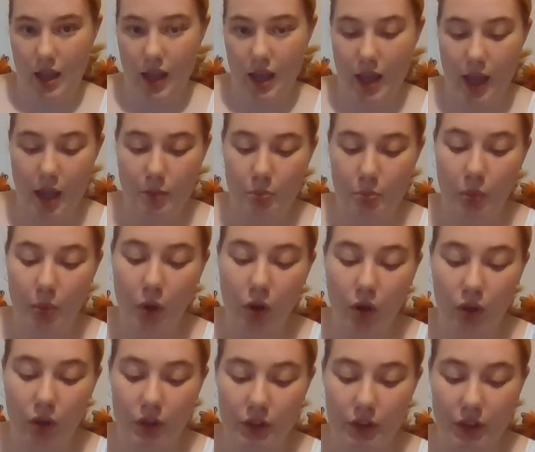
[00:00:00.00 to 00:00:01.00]

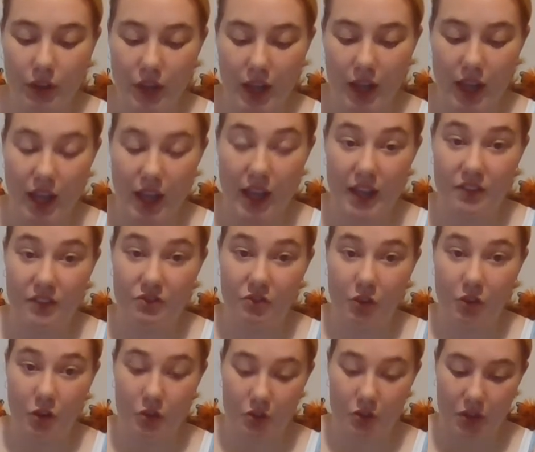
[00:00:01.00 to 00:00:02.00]
AirPod
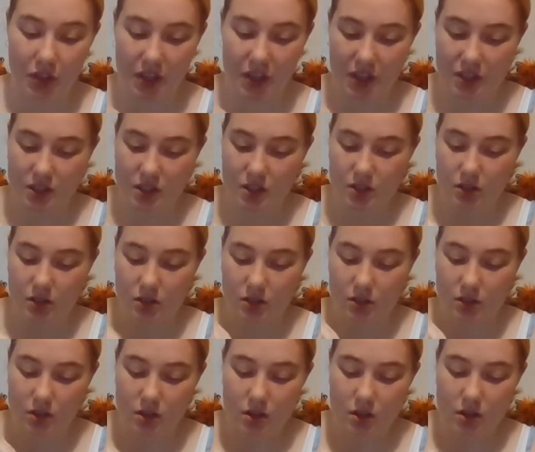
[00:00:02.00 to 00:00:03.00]
headphone things
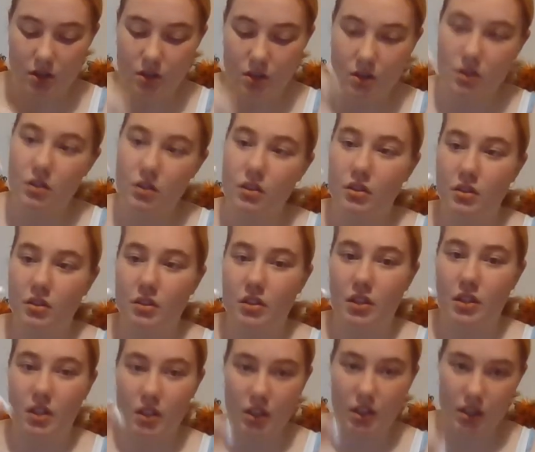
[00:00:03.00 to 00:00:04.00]

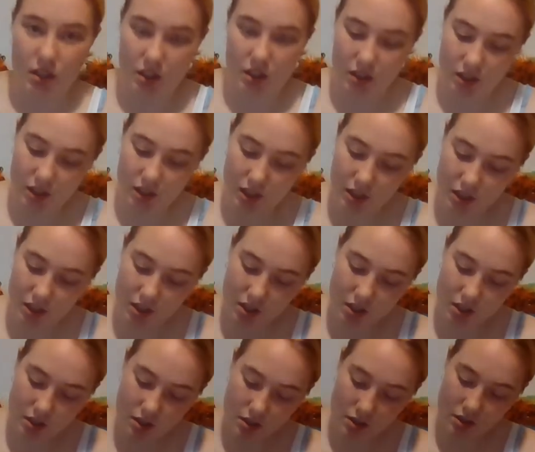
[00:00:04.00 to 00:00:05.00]
in there.
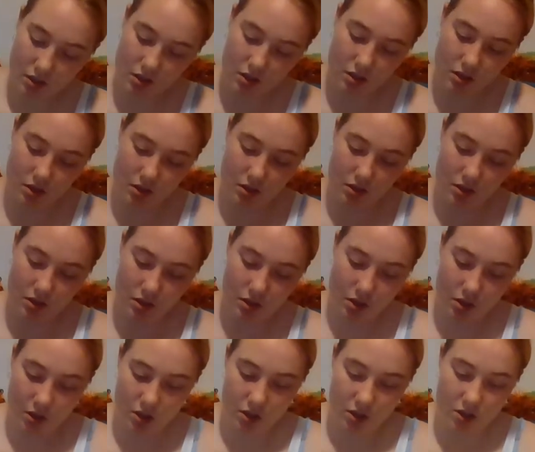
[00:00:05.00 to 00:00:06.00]

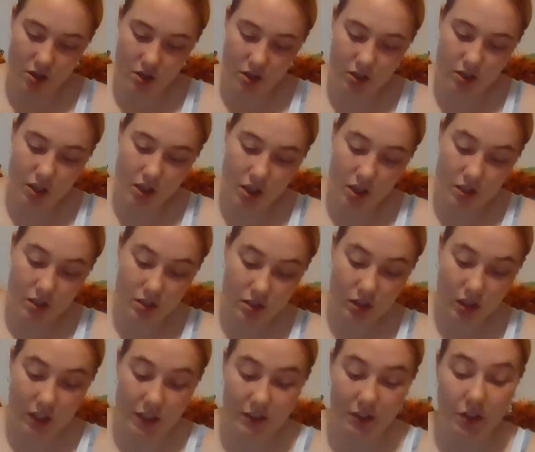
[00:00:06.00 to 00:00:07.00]
You could
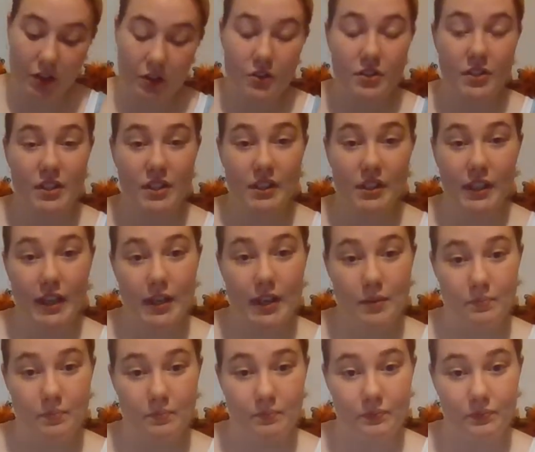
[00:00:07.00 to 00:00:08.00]
slide those in there,
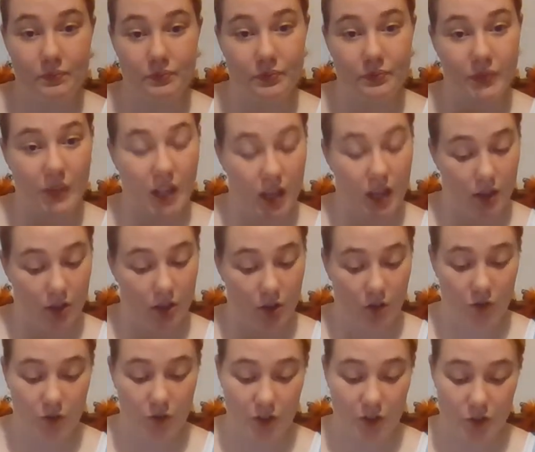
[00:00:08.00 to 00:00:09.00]

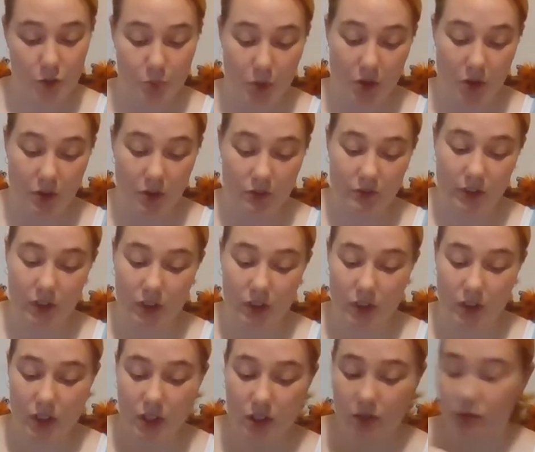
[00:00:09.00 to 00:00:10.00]
fits
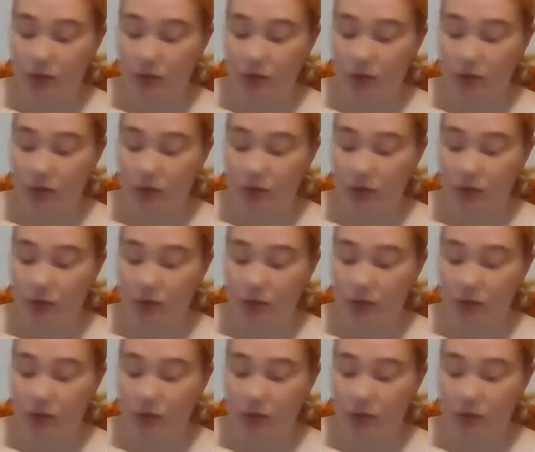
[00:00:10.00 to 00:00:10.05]
perfectly.